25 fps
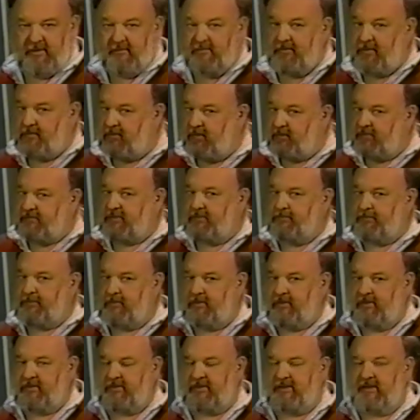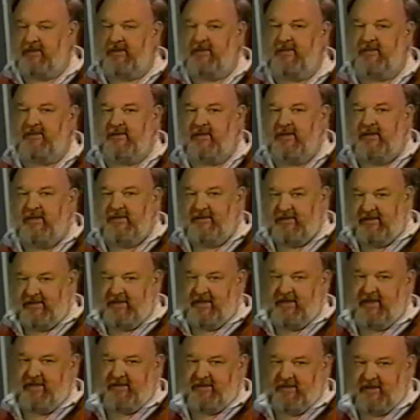But most important thing is that
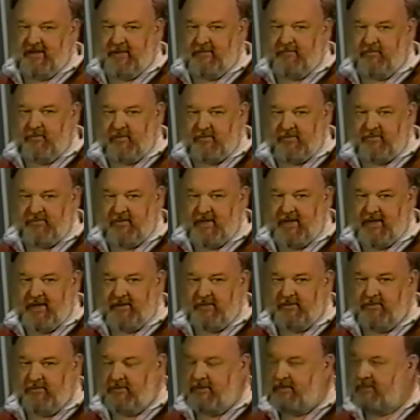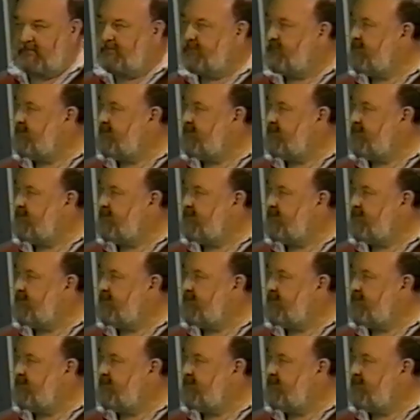it has a lot more drag to it.